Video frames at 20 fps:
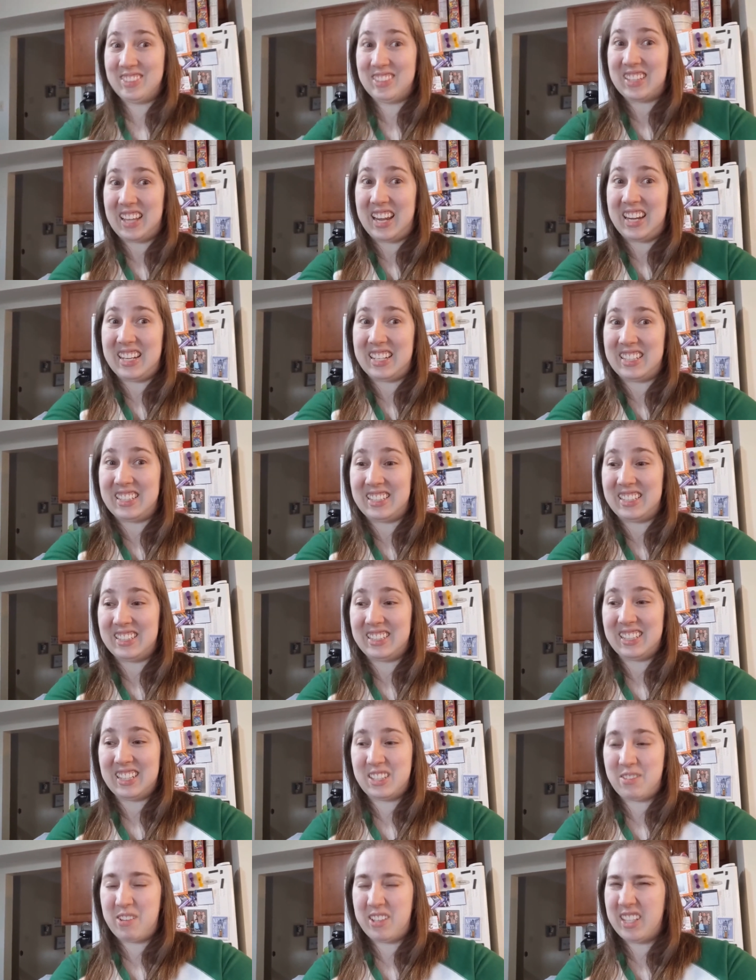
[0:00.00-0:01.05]
Excited.
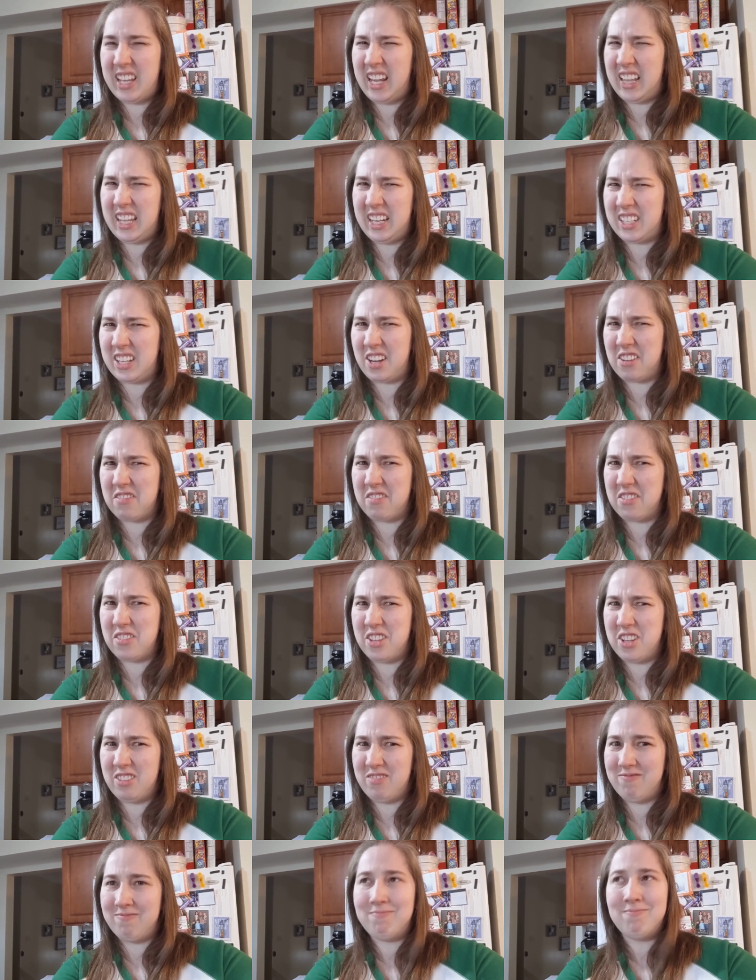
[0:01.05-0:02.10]
It smells kind of like dog food
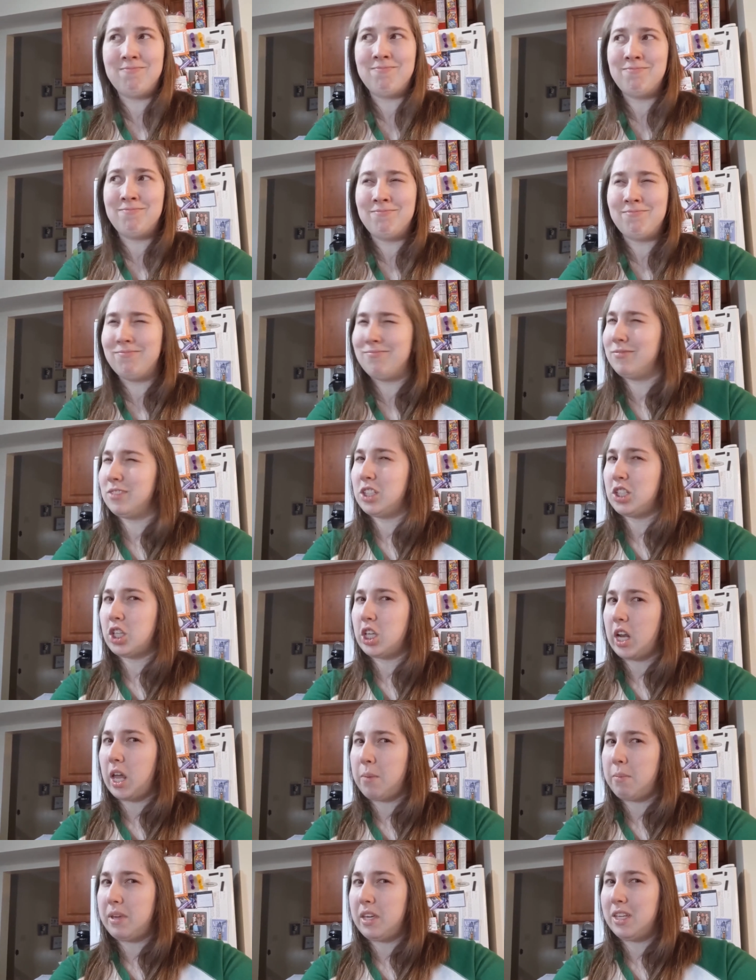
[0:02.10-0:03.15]
though. Should
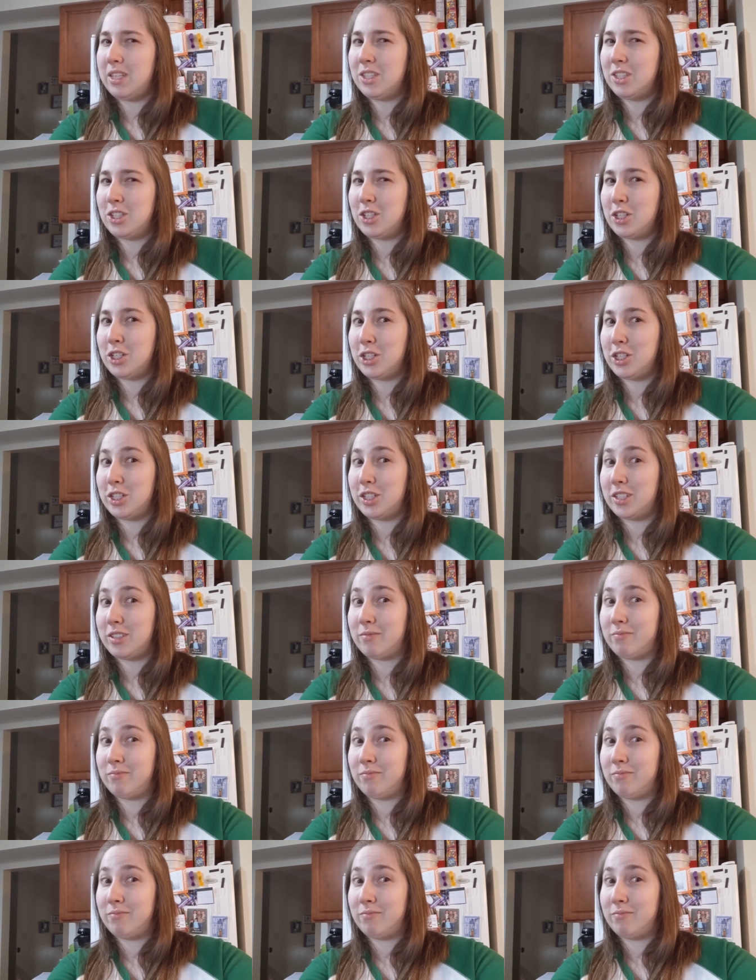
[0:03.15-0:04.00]
I be concerned?